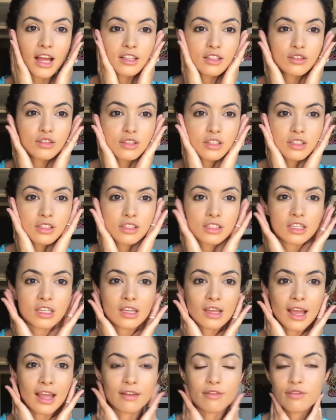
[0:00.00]
As you
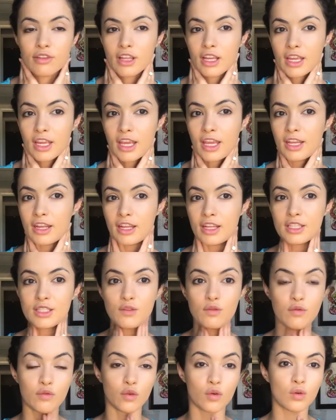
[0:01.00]
see, I feel like it
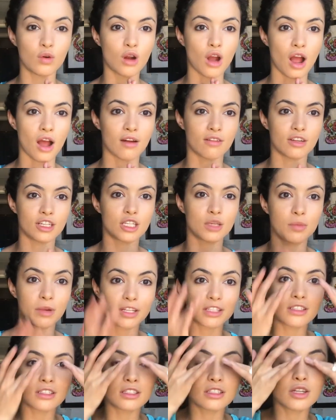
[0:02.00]
is full coverage,
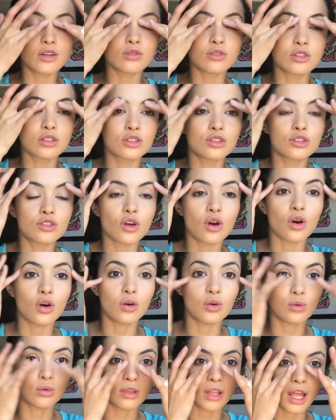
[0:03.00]
but it's still
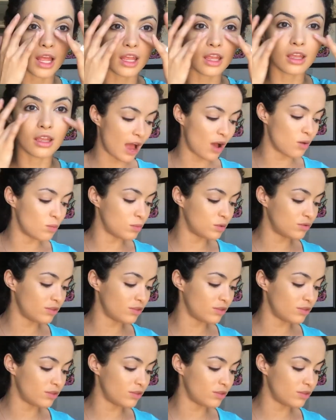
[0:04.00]
so light. Now,